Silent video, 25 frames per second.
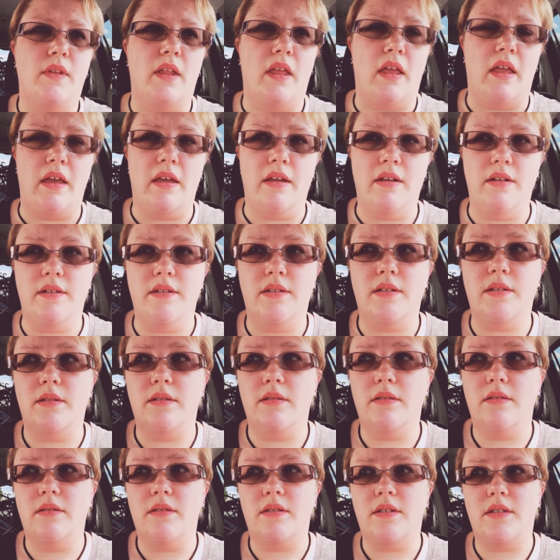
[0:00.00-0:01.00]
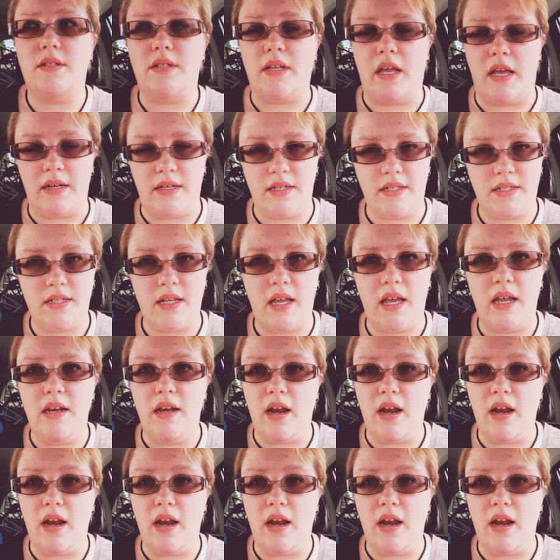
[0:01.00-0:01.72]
And sad to say,